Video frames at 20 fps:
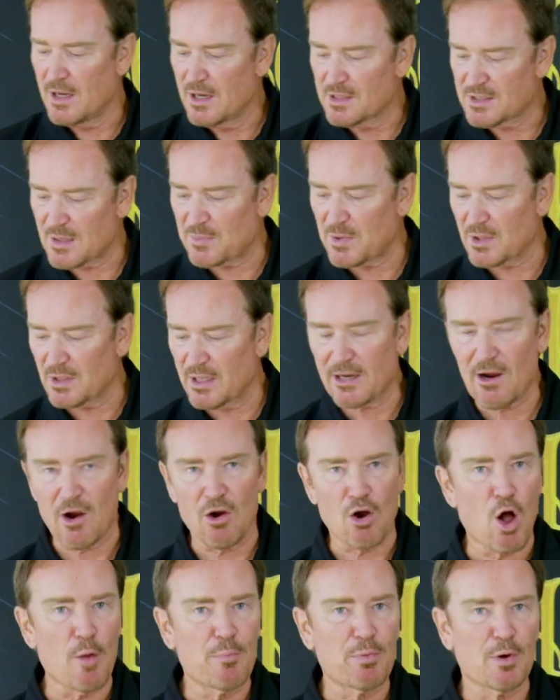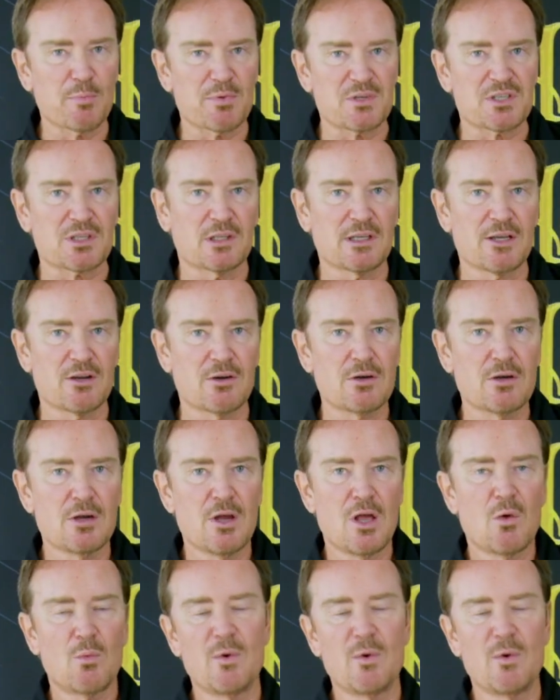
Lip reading: Something like our all-purpose cleaner,